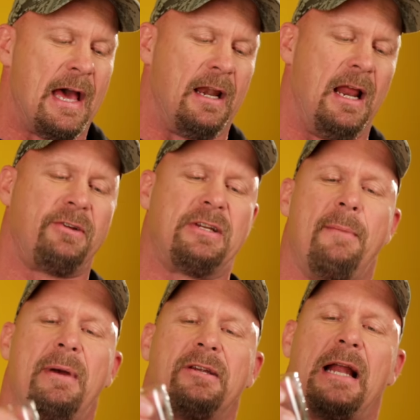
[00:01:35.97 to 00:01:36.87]
A little
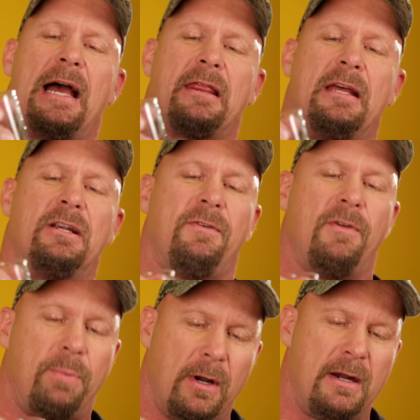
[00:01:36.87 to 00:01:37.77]
sunbitch like this, if
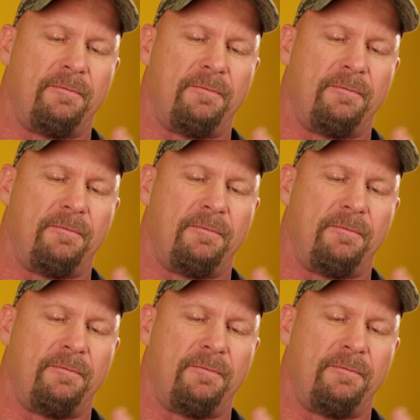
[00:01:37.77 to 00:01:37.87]
you put it in